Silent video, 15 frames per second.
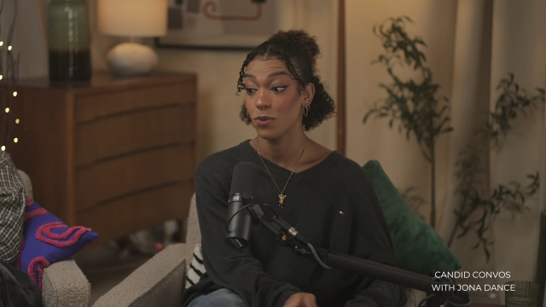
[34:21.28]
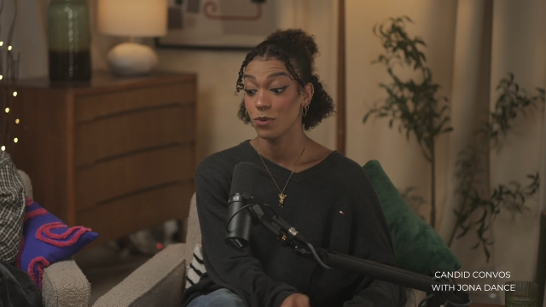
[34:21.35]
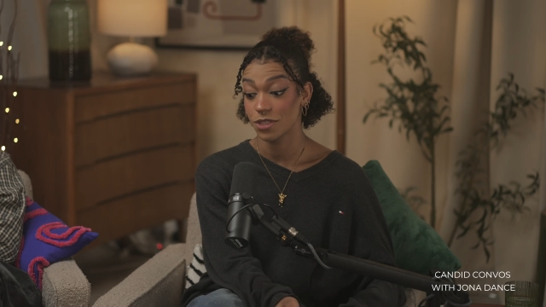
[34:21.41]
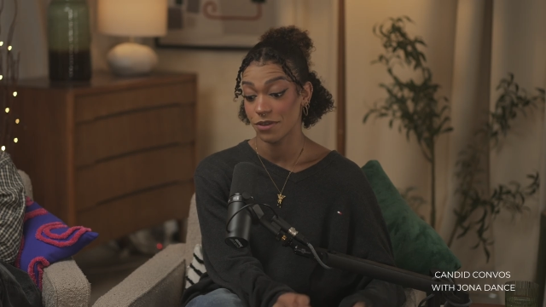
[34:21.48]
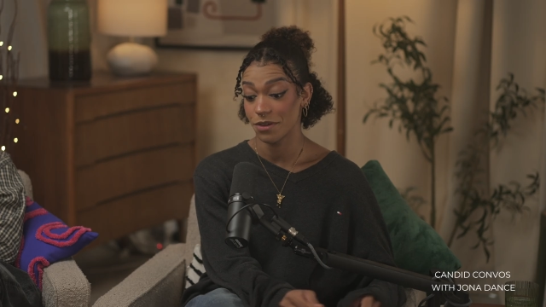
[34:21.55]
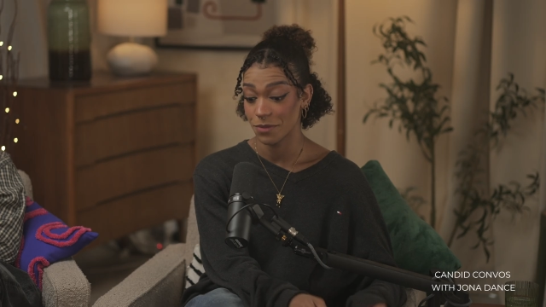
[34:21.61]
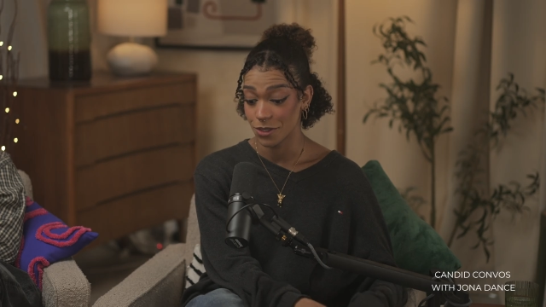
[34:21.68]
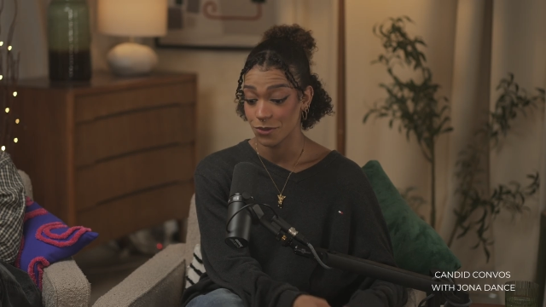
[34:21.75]

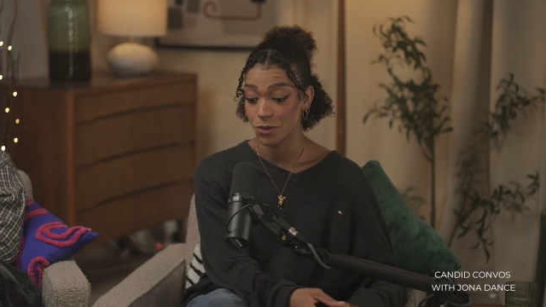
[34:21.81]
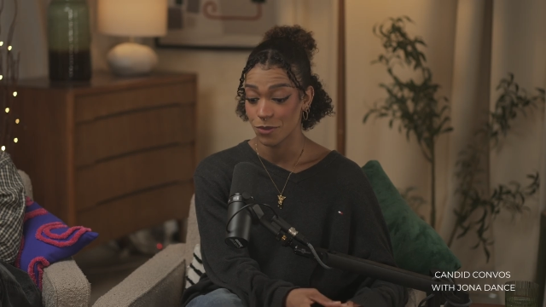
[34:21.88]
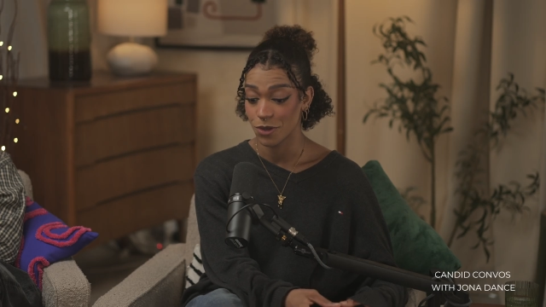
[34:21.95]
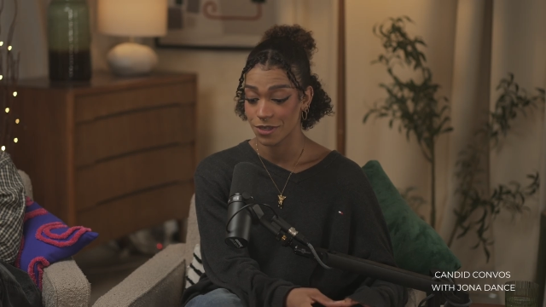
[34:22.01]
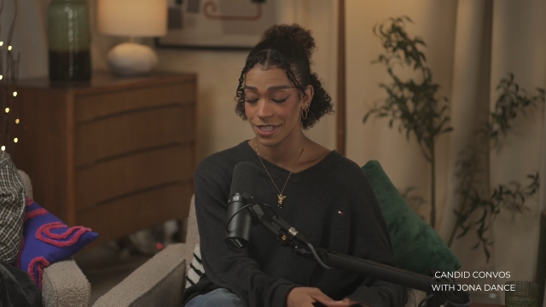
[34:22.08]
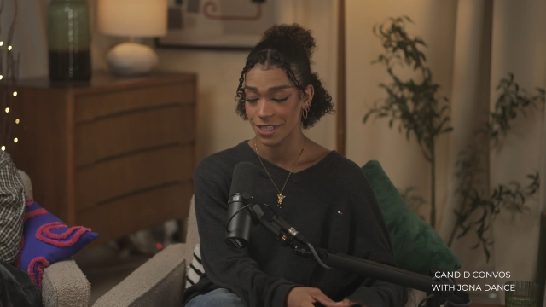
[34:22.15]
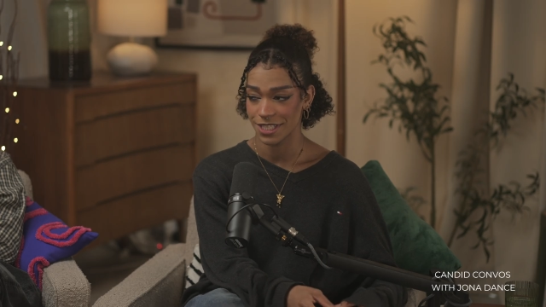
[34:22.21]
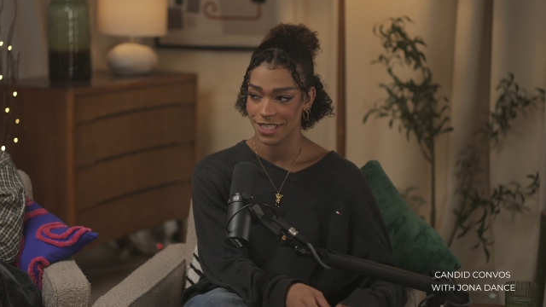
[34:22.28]
also in my tour
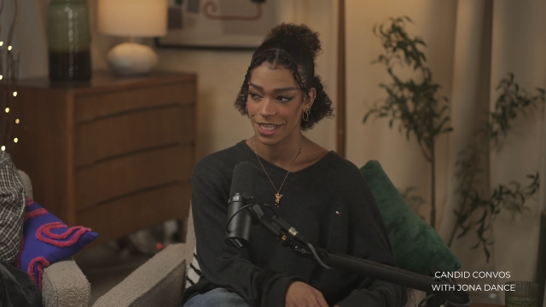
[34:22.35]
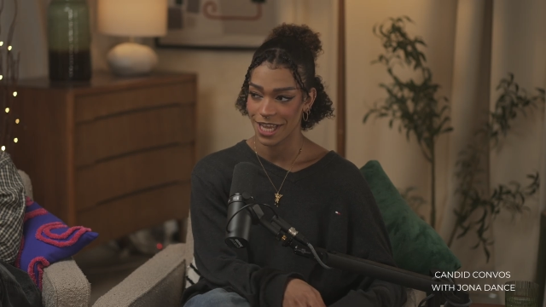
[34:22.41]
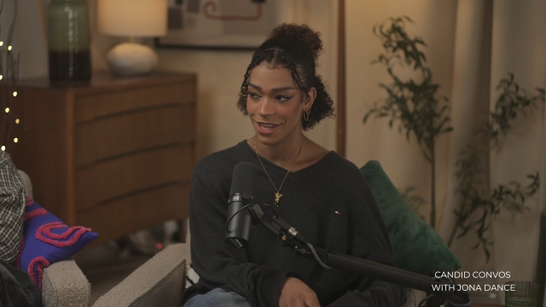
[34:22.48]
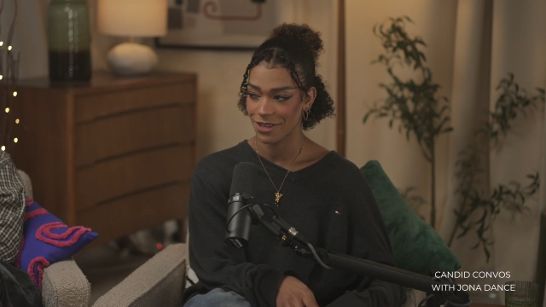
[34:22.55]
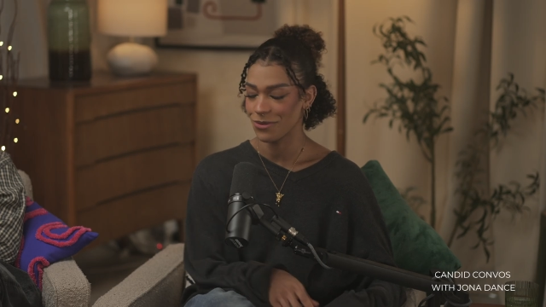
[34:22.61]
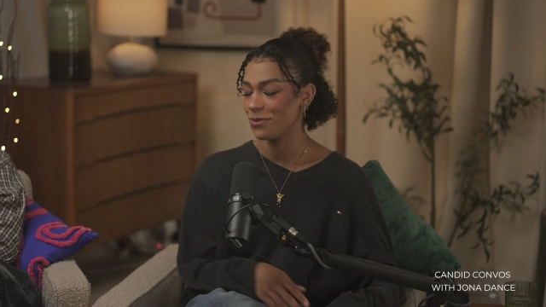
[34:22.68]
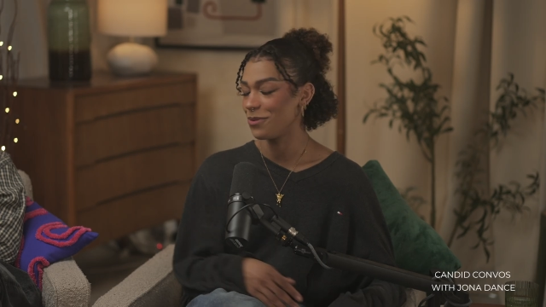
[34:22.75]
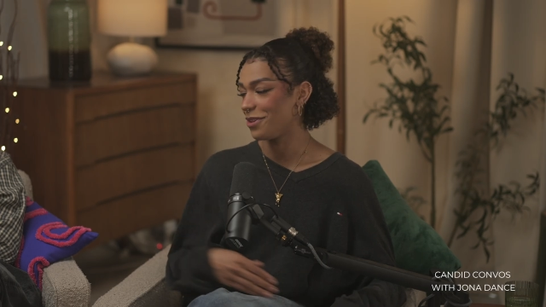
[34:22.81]
boxes,
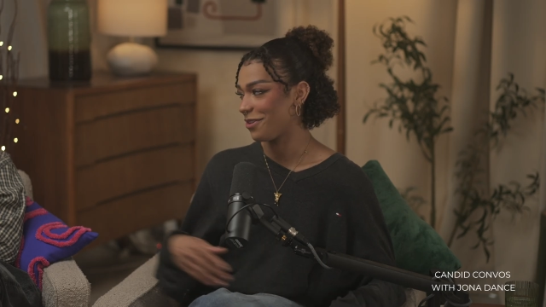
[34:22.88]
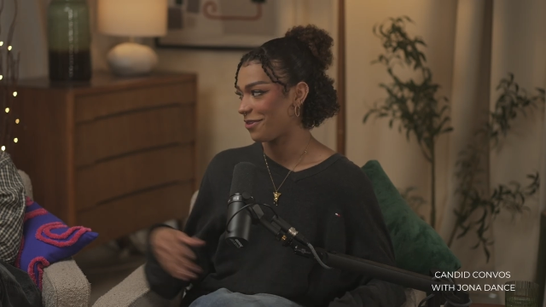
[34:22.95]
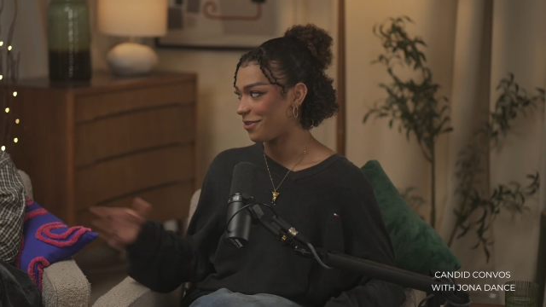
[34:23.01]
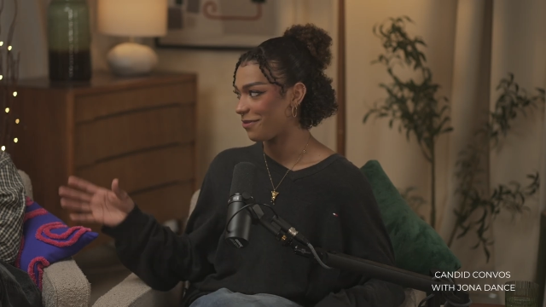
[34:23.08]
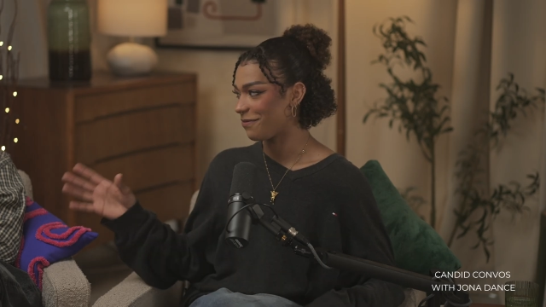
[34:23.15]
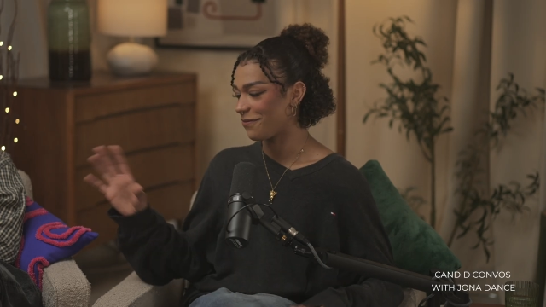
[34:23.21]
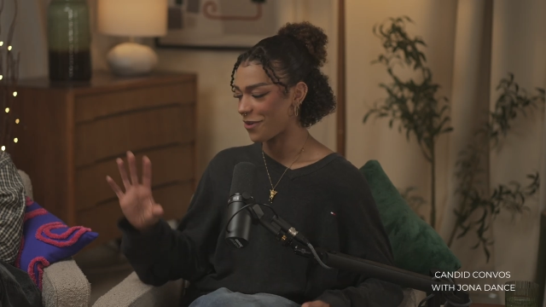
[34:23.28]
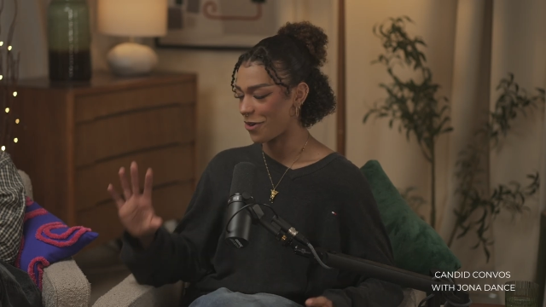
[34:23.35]
like all
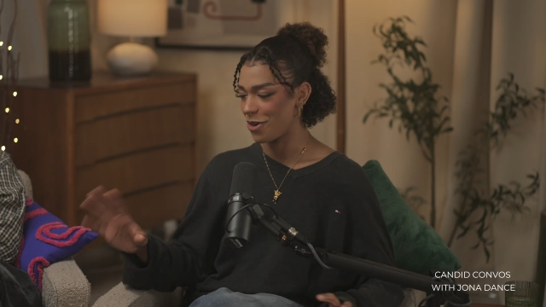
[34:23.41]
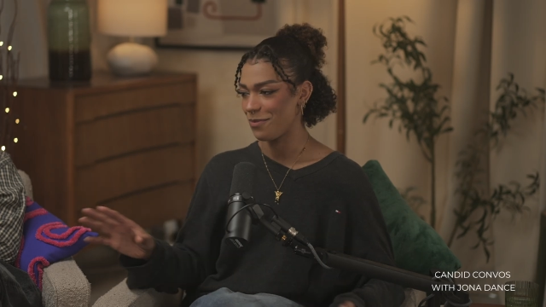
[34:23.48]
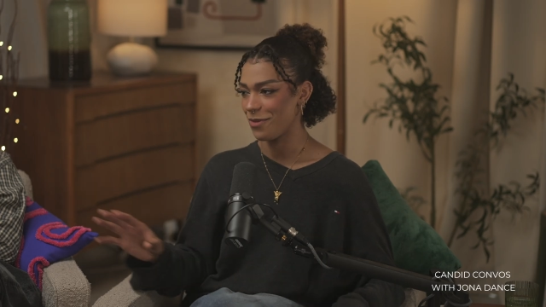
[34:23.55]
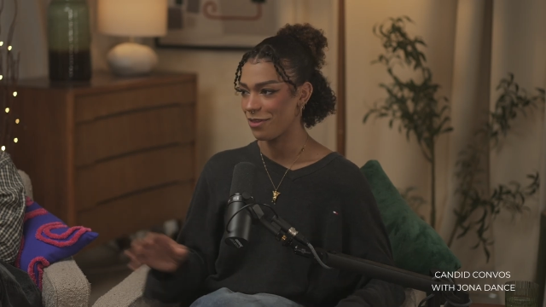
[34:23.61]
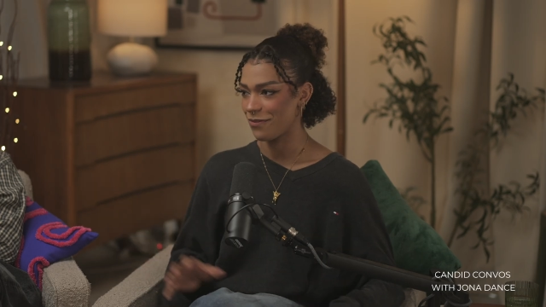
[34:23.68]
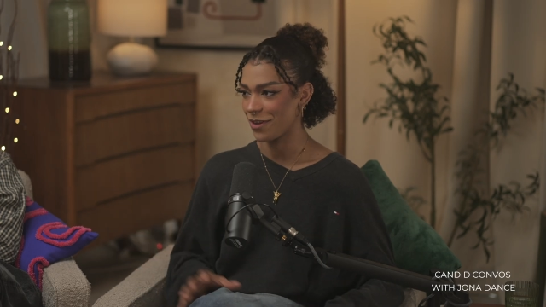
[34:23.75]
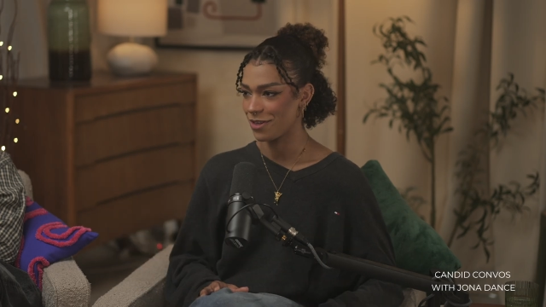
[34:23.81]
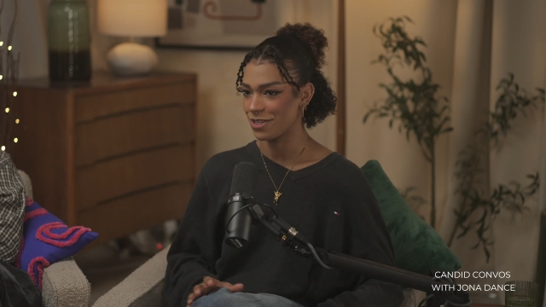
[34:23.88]
the photo
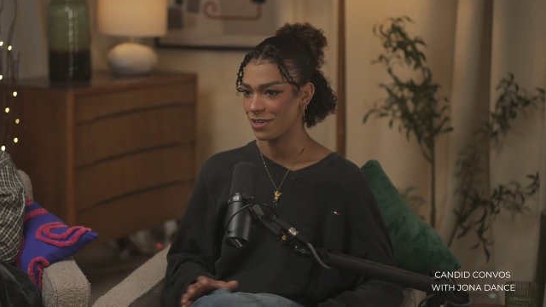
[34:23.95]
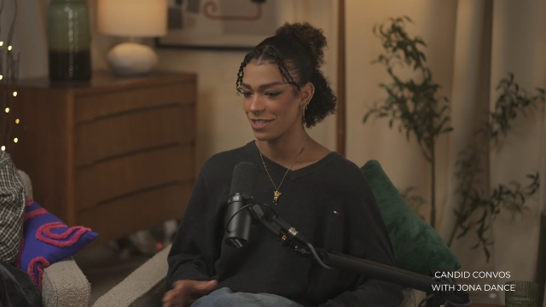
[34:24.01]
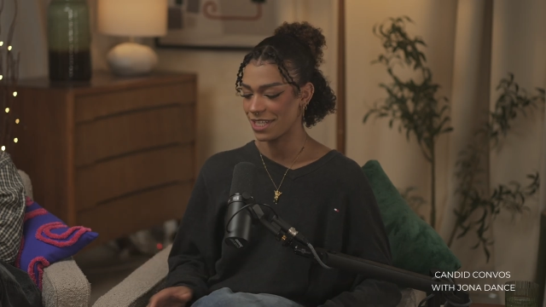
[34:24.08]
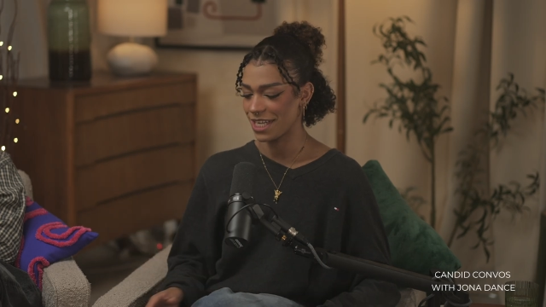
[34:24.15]
booth photos,